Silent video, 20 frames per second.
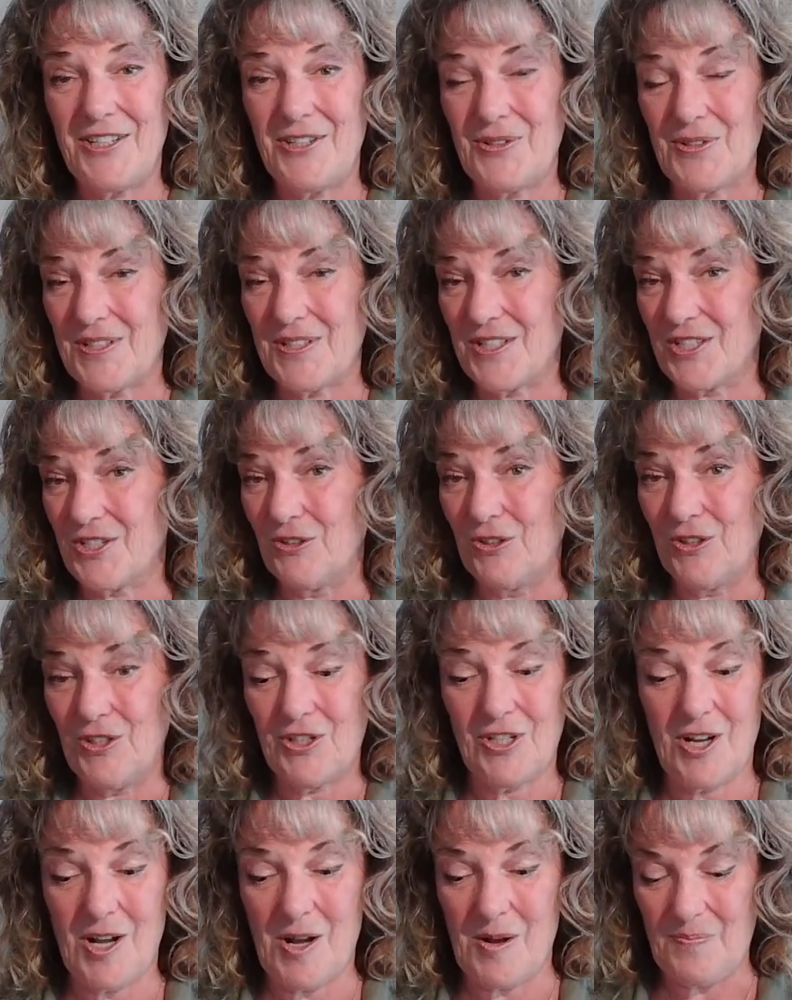you can still
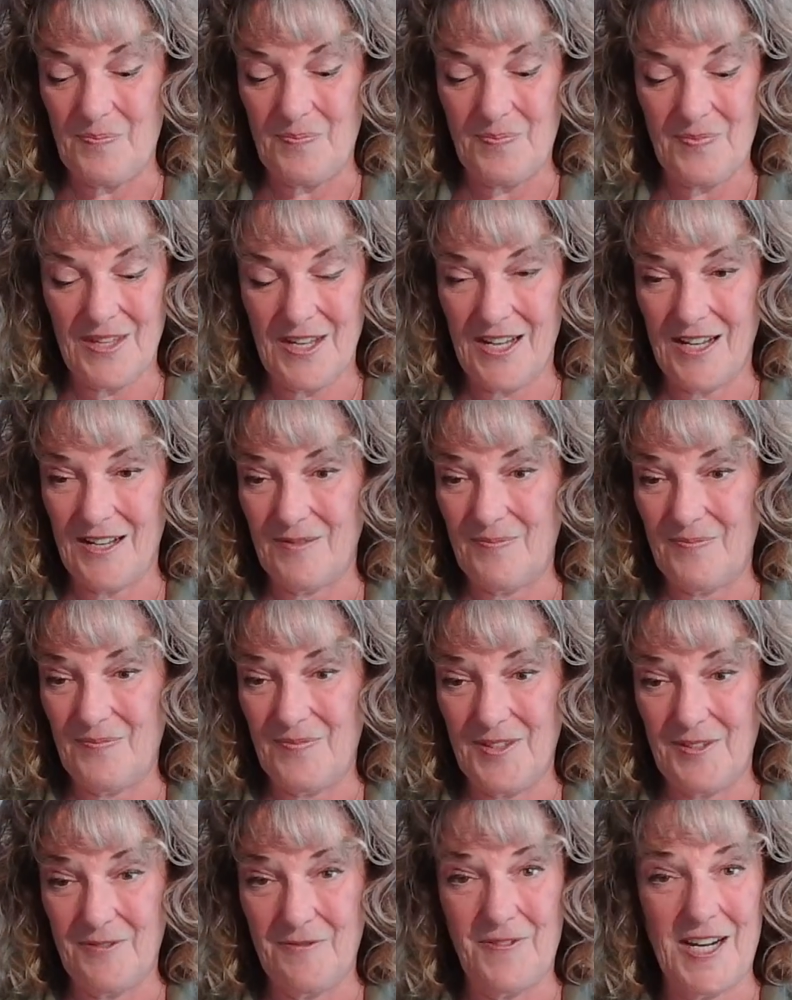look up
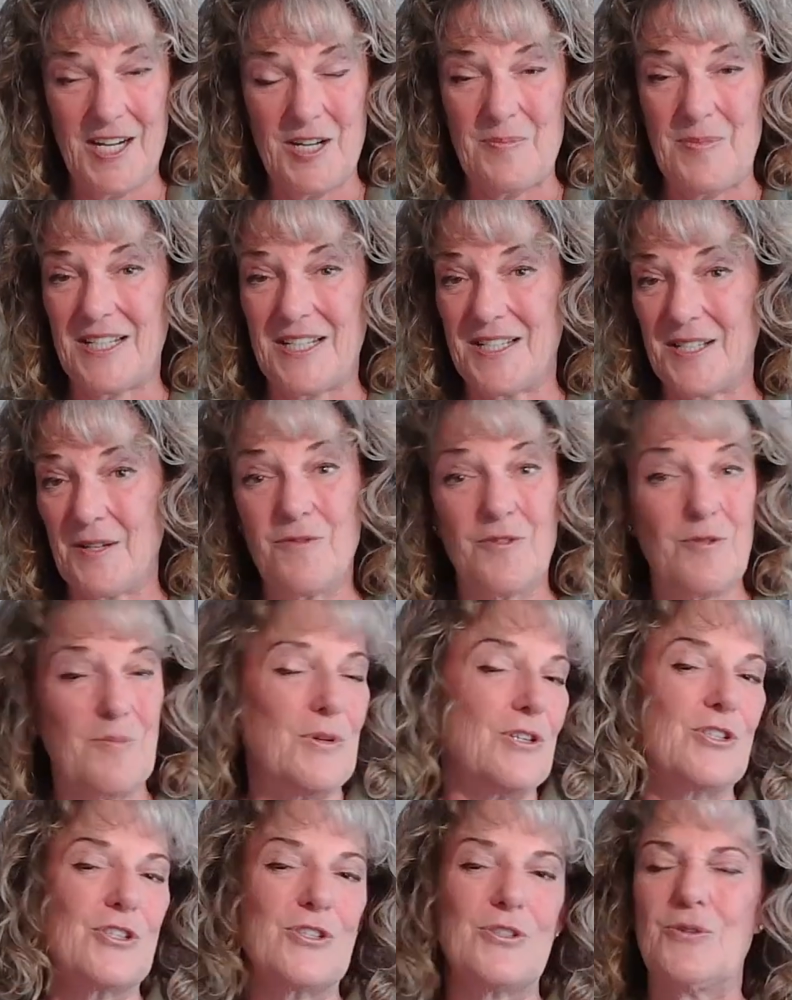Vitamix
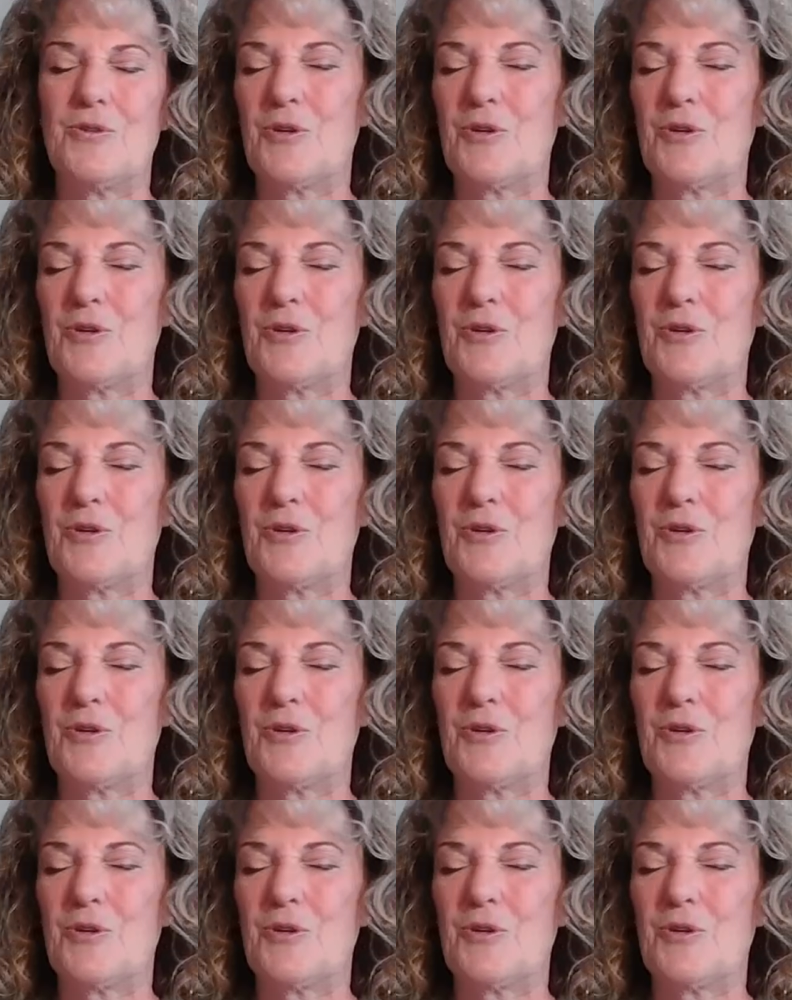infomercial